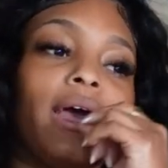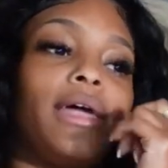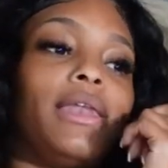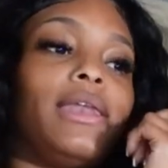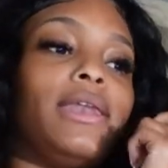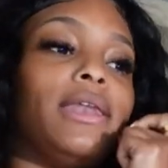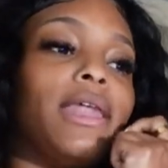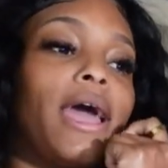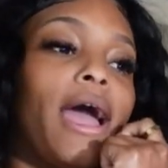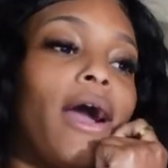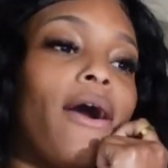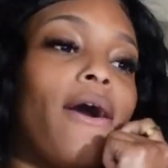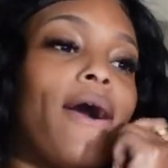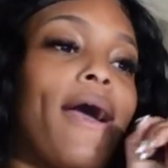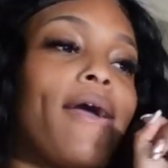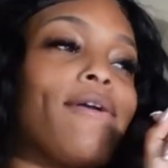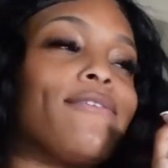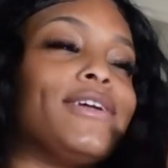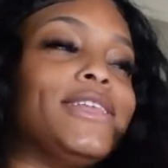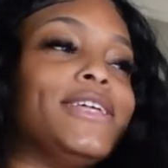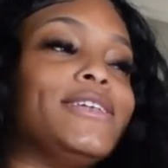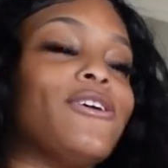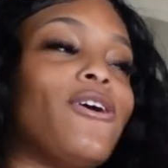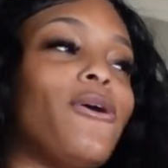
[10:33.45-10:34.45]
now i
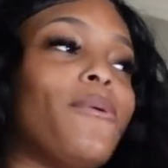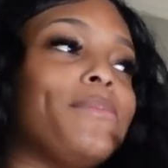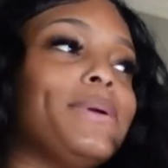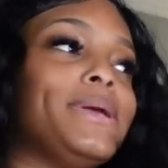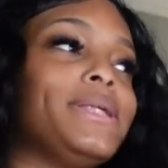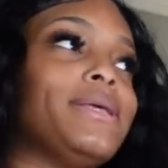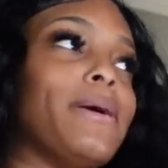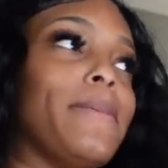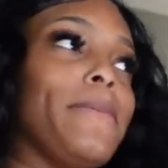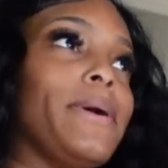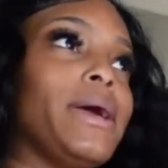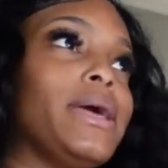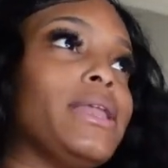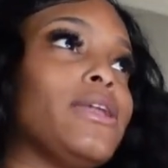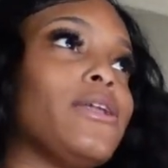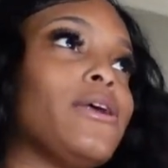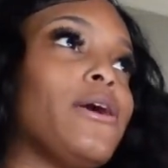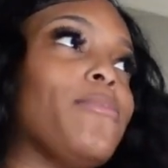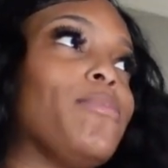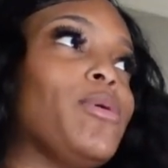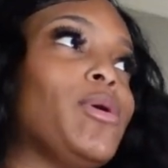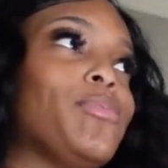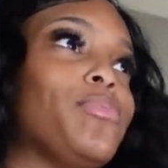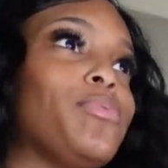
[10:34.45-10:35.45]
really don't be depending
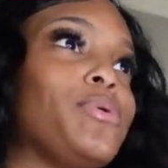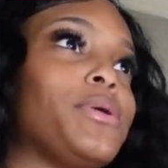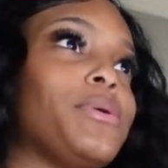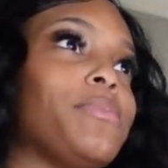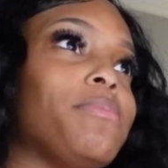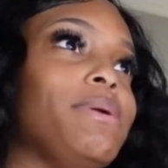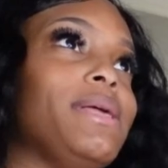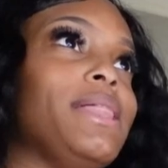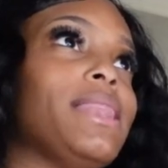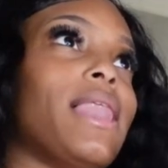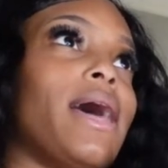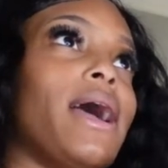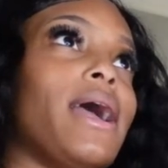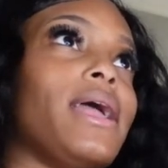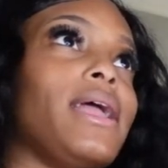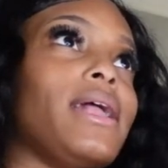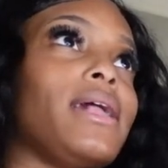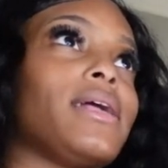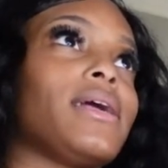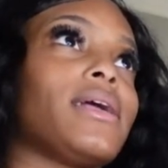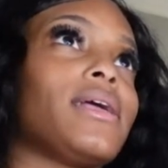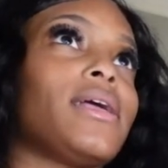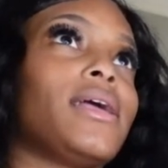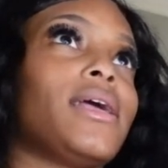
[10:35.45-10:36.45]
on people to be
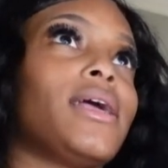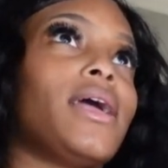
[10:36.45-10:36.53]
like